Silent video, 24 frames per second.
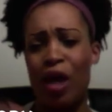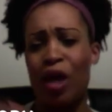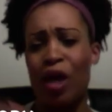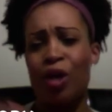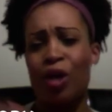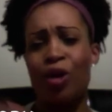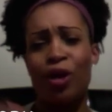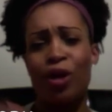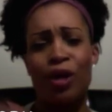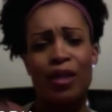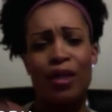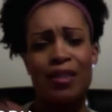
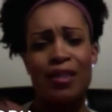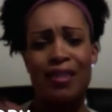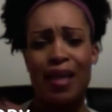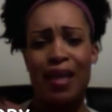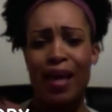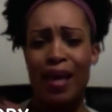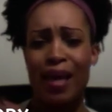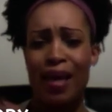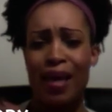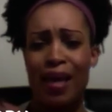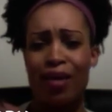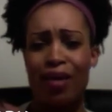You're going to
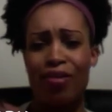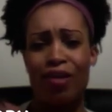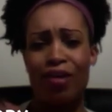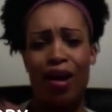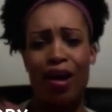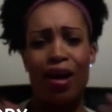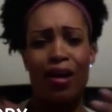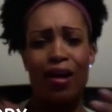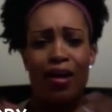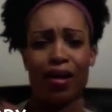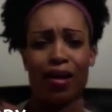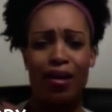say you're not
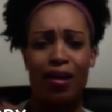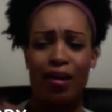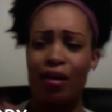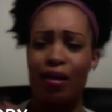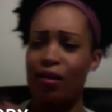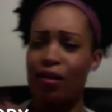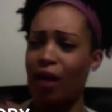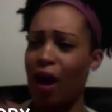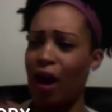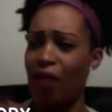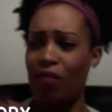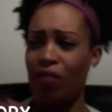going to
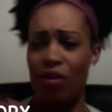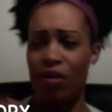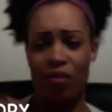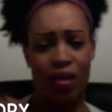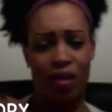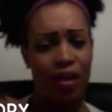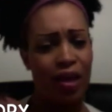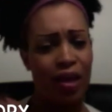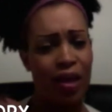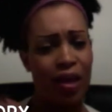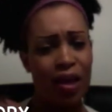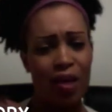have another
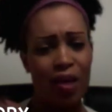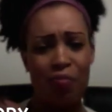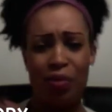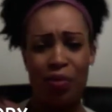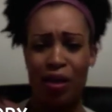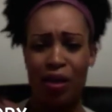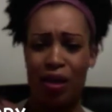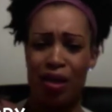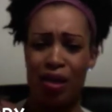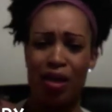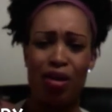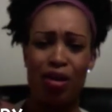kid, but
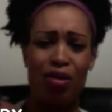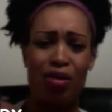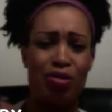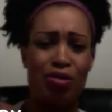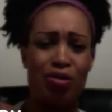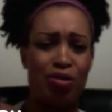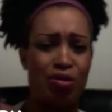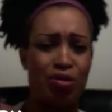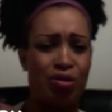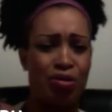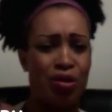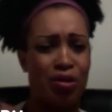a year,
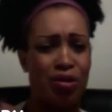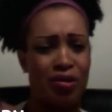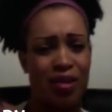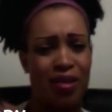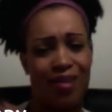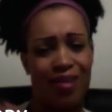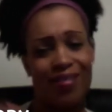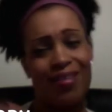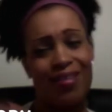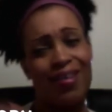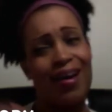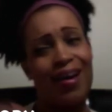2 years down
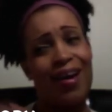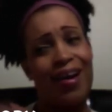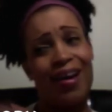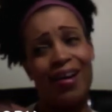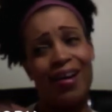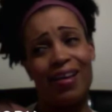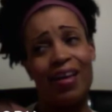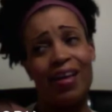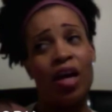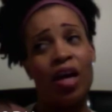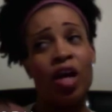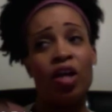the
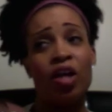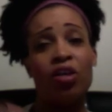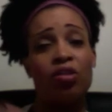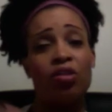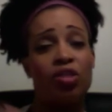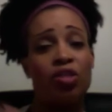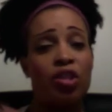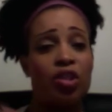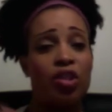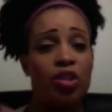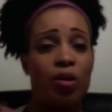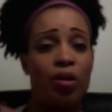line, you'll
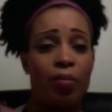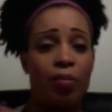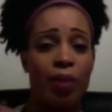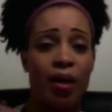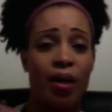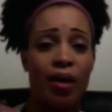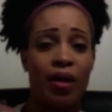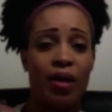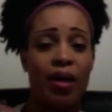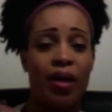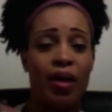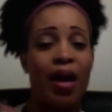change your
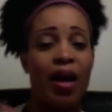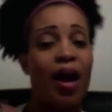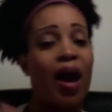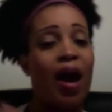mind.